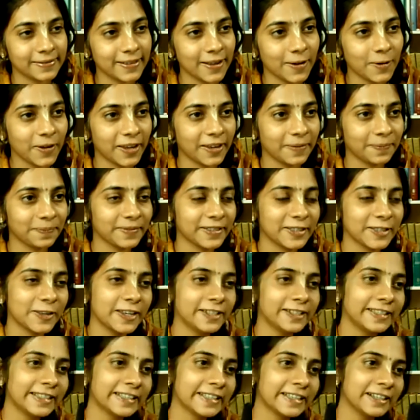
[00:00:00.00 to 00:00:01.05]
Okay, so
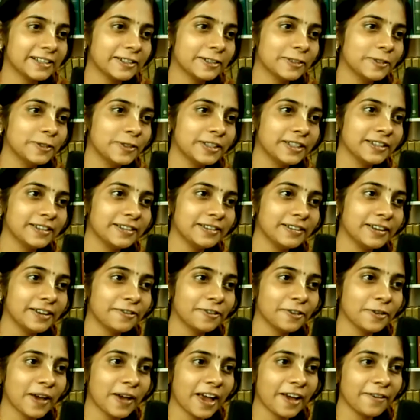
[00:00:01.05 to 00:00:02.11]
let us conclude here. If
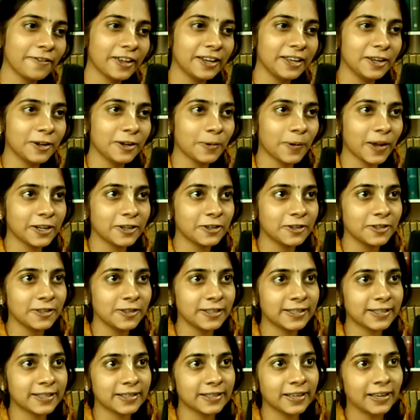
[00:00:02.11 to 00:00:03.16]
you have any
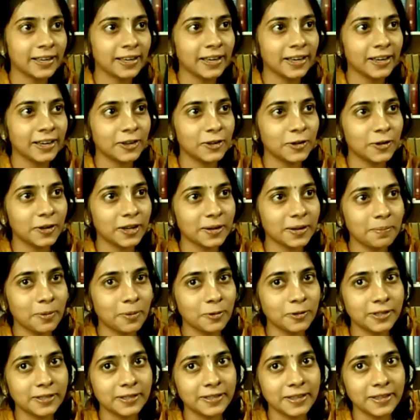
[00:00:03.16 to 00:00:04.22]
questions, you can
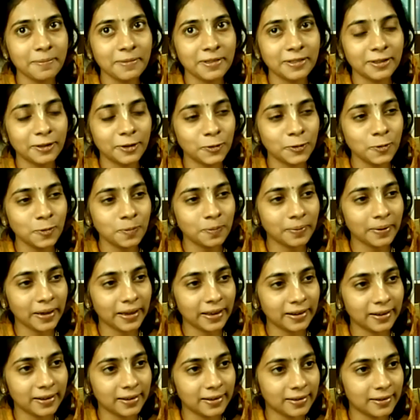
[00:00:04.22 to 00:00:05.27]
post them in the group,
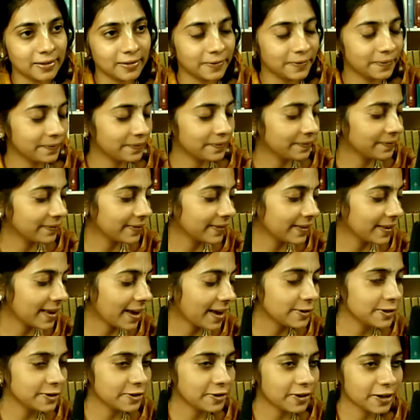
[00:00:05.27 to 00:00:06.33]
and I
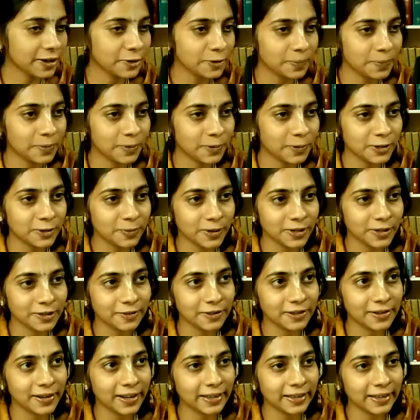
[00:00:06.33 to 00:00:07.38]
will try to post
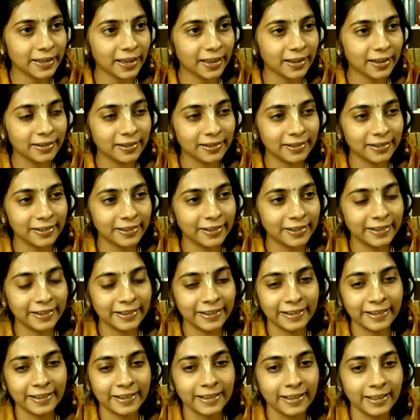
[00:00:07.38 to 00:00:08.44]
whatever I can.
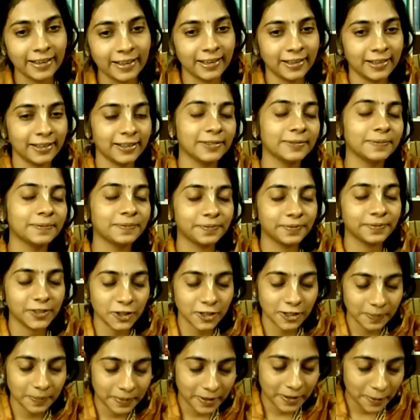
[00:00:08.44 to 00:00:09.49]

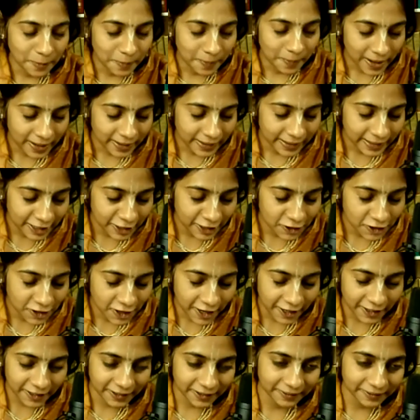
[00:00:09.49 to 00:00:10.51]
Srila Prabhupada ki jai.